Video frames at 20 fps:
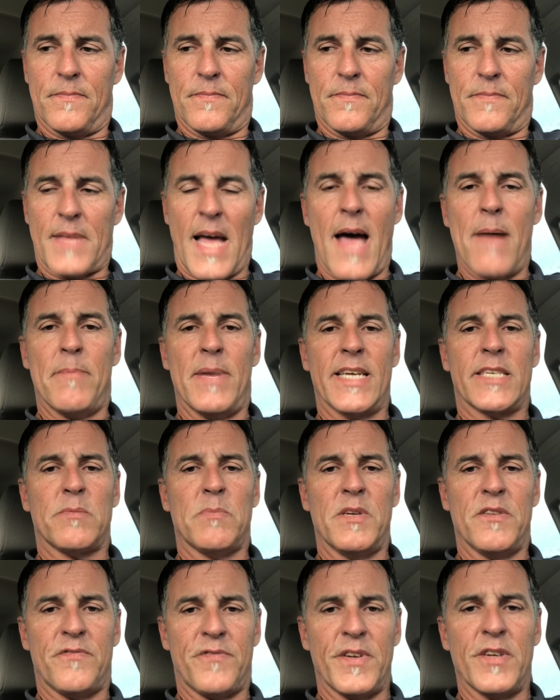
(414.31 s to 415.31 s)
that makes
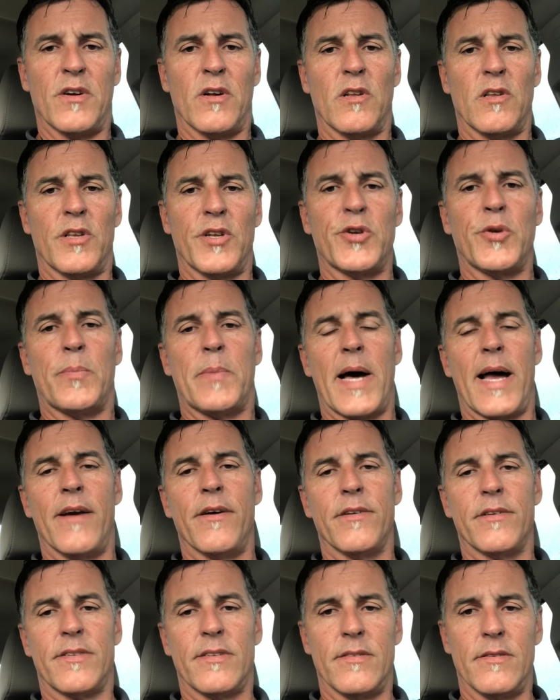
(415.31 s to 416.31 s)
me feel a little
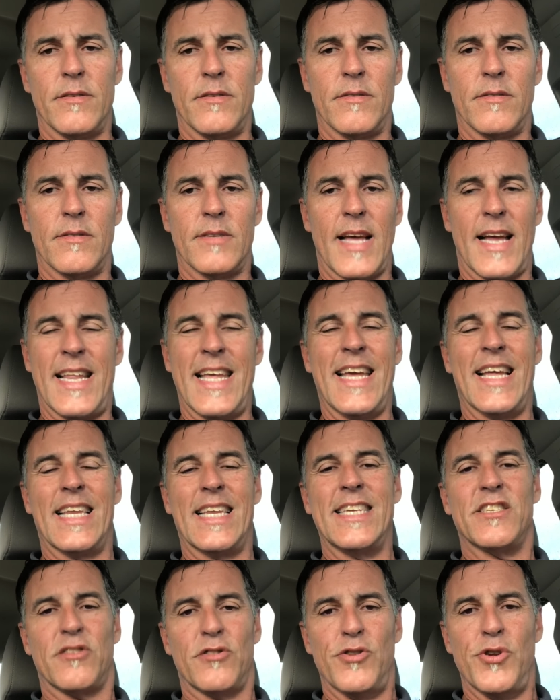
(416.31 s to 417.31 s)
better that he at
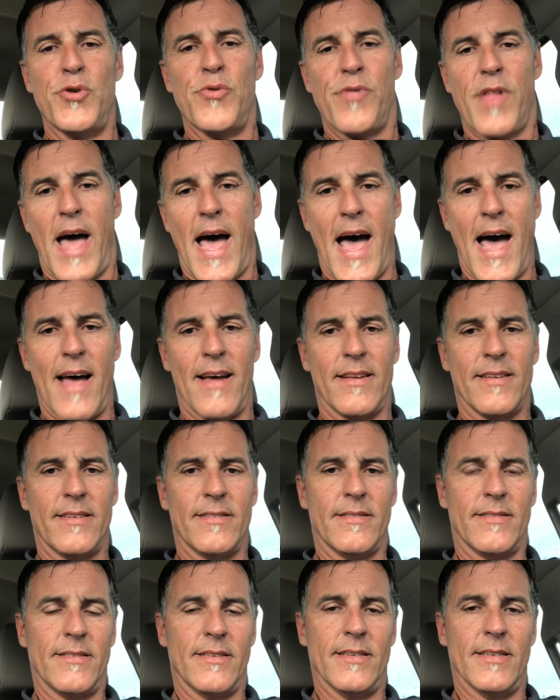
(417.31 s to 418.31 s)
least knew that,
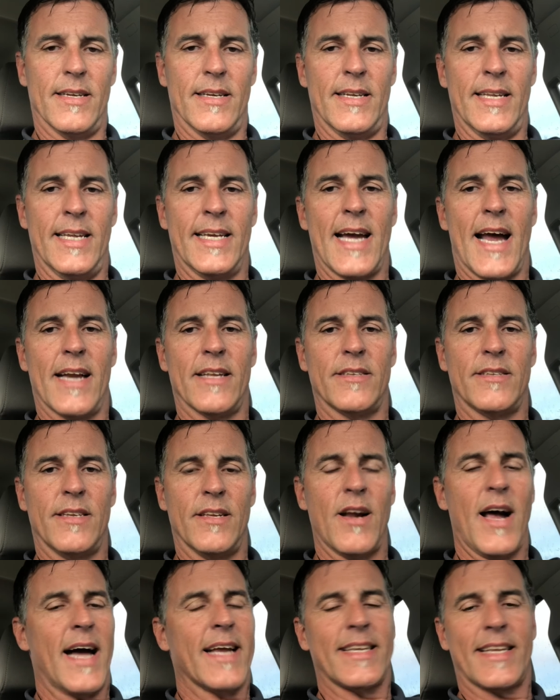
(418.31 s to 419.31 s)
and he got
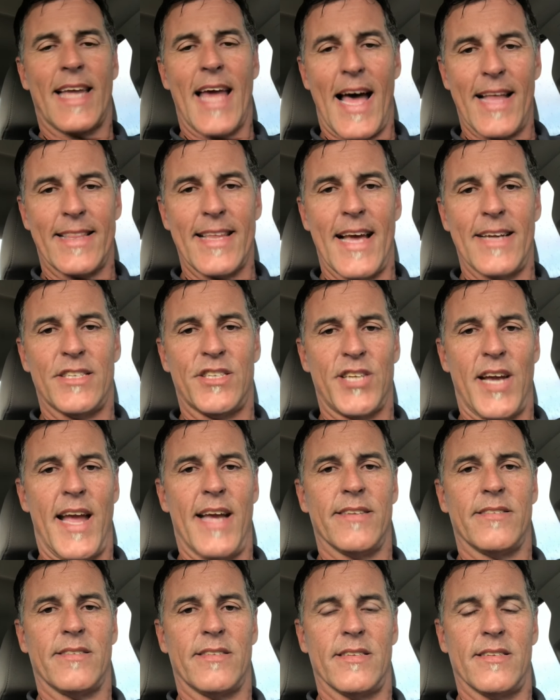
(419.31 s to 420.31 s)
I got that
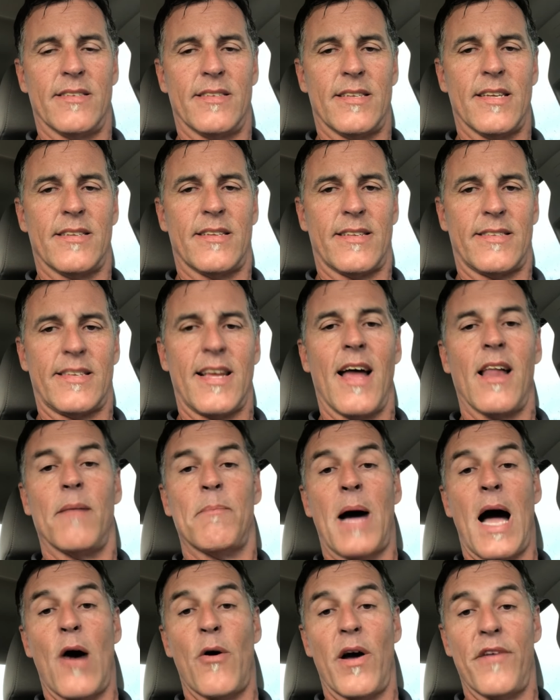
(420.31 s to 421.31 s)
chance to tell him
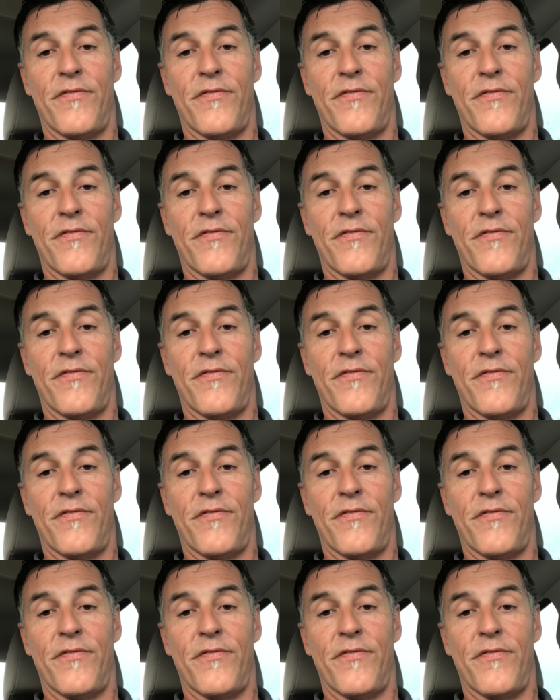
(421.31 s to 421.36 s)
how I